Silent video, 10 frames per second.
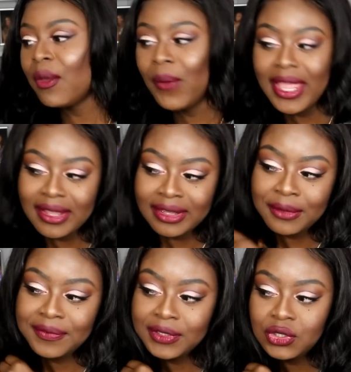went and I
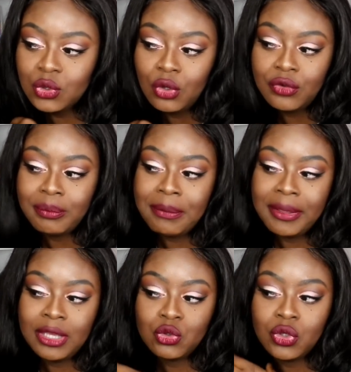finished off my
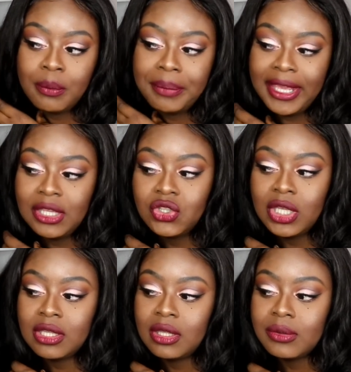Patreon page,
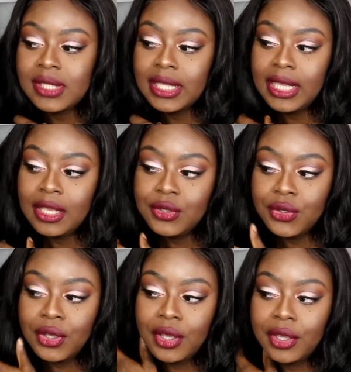and I was like, here you
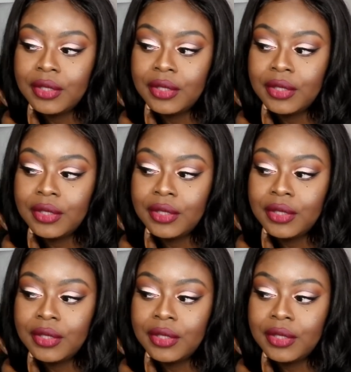go,